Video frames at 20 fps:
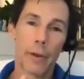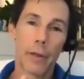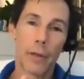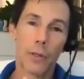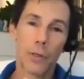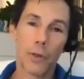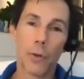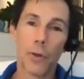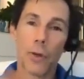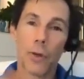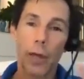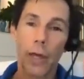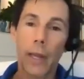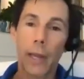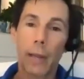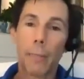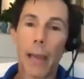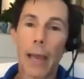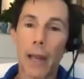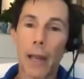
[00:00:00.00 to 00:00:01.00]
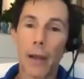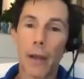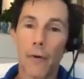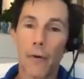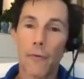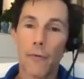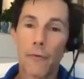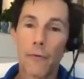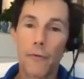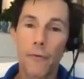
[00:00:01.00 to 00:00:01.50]
So you're getting paid
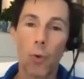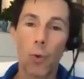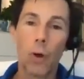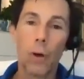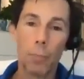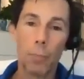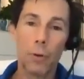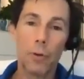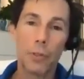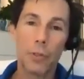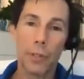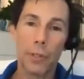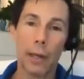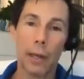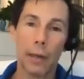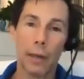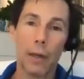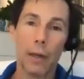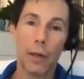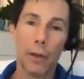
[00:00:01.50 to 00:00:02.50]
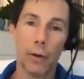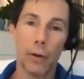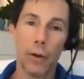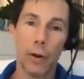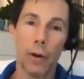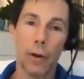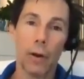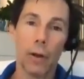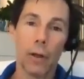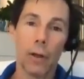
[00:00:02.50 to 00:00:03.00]
4% a
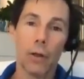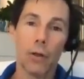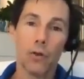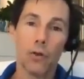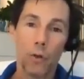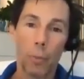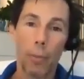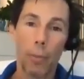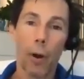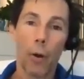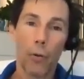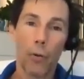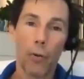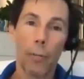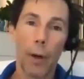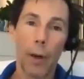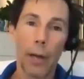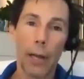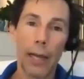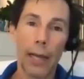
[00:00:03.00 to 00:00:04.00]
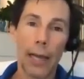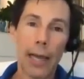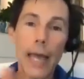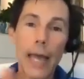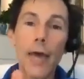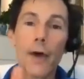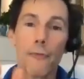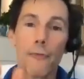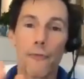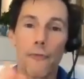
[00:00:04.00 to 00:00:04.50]
year to borrow the money
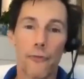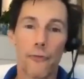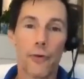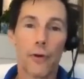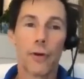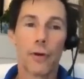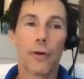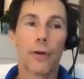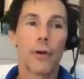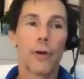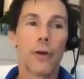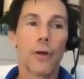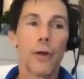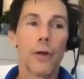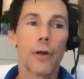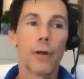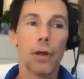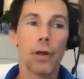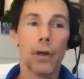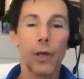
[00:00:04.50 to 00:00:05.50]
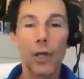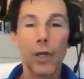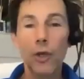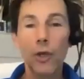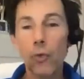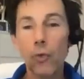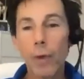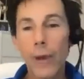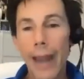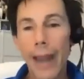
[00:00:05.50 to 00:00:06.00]
if
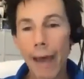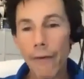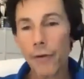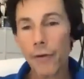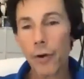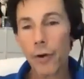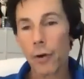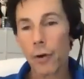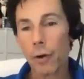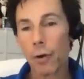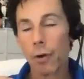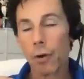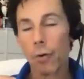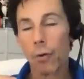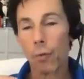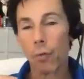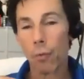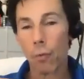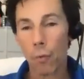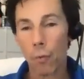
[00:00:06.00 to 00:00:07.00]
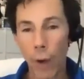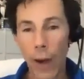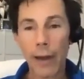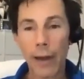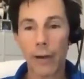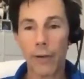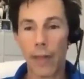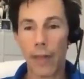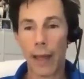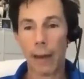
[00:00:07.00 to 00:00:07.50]
you never rent
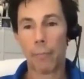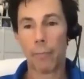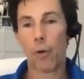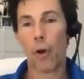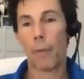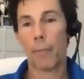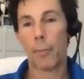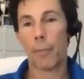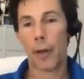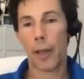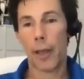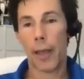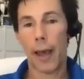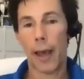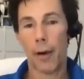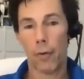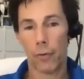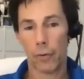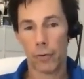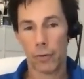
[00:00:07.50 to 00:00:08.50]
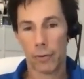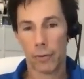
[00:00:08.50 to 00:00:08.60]
that property out.